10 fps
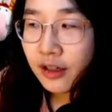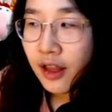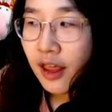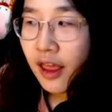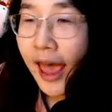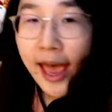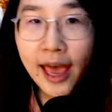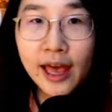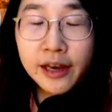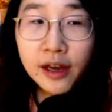
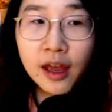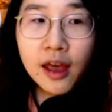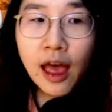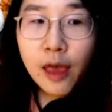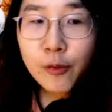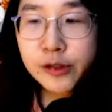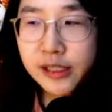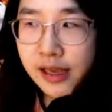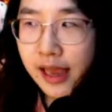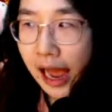and I will
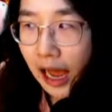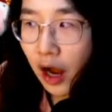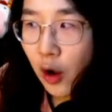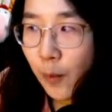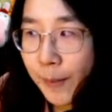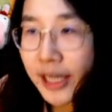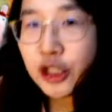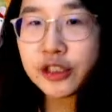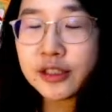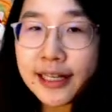see how much
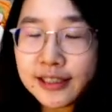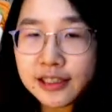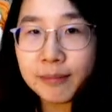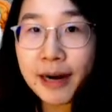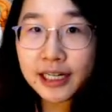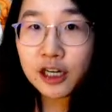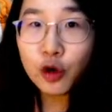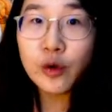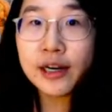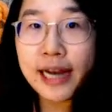does the marker
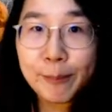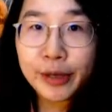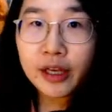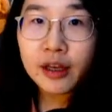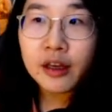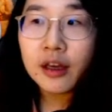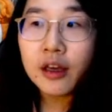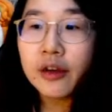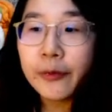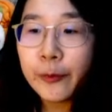overlap
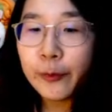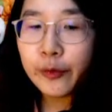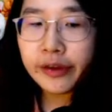with